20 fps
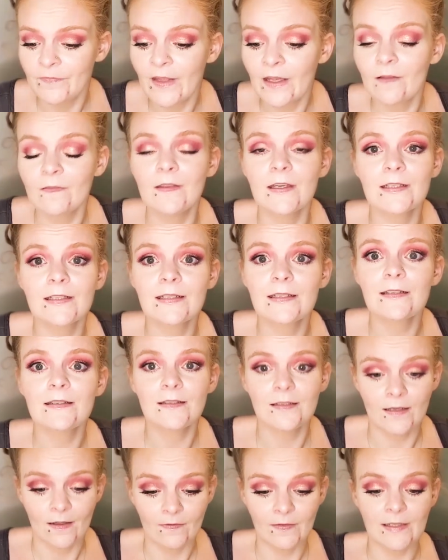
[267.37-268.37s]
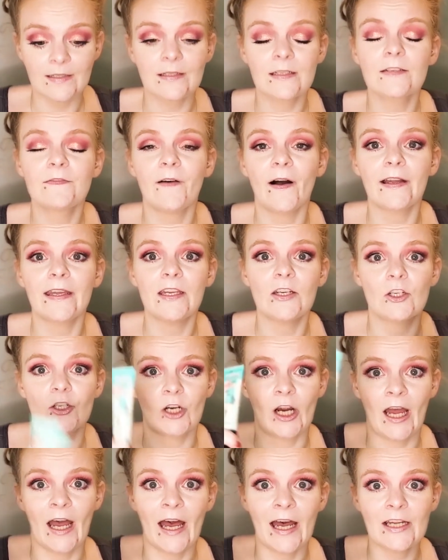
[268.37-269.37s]
This is fucking
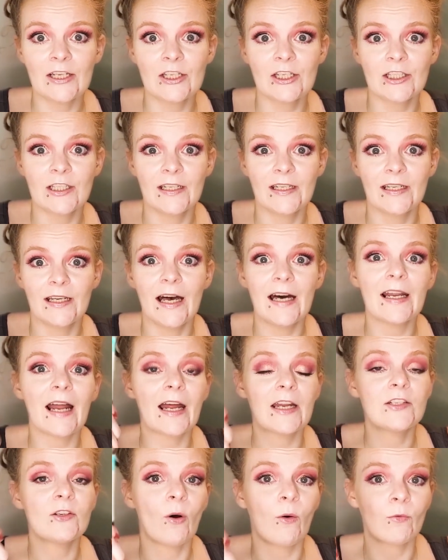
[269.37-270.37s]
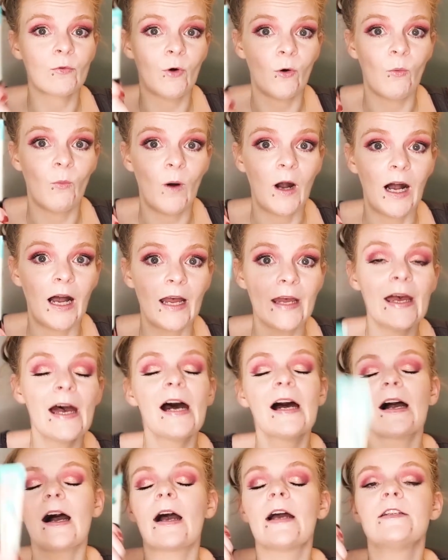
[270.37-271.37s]
trash, and I don't know why.
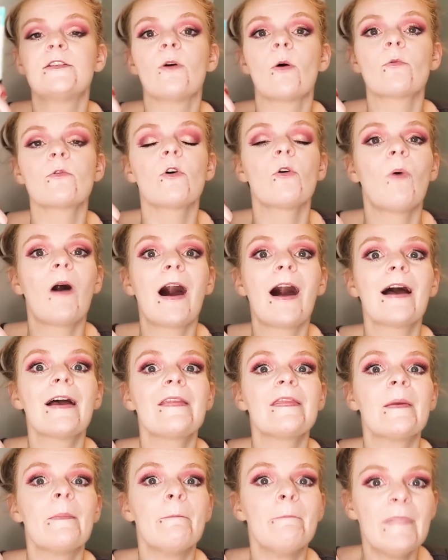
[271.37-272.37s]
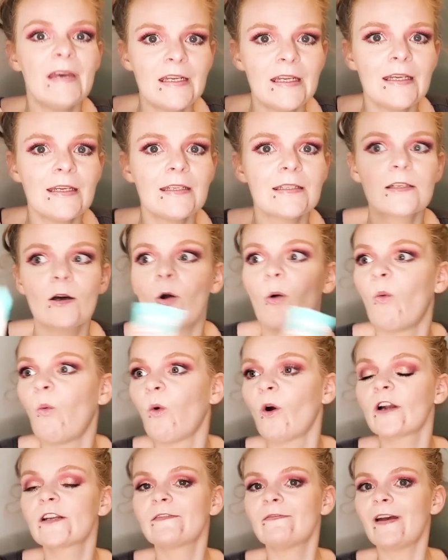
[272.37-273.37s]
I don't know why. The minis
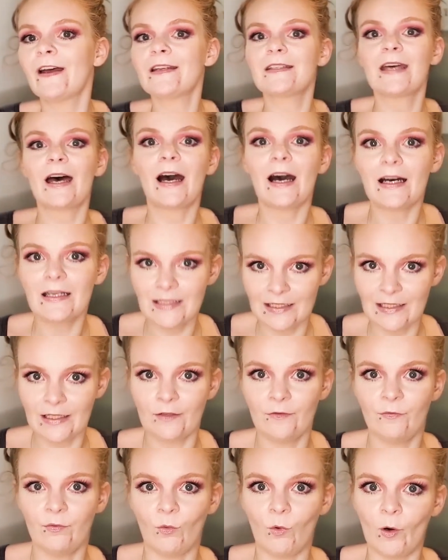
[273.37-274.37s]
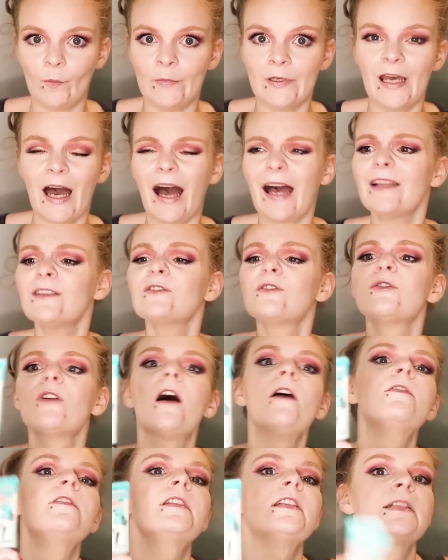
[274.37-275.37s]
worked fantastic for me. I
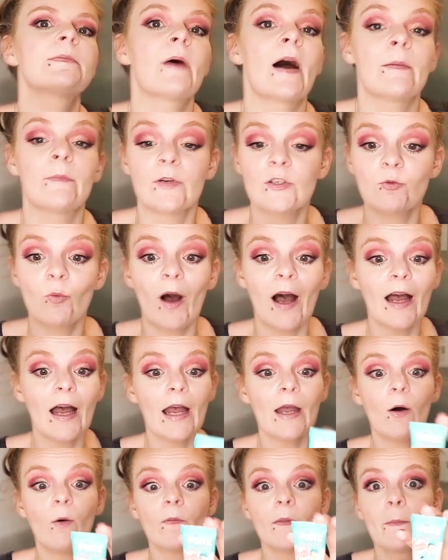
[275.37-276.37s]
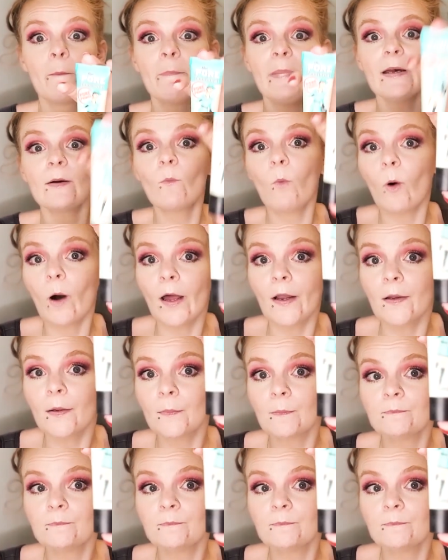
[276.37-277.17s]
loved this primer. It's why I own the big one.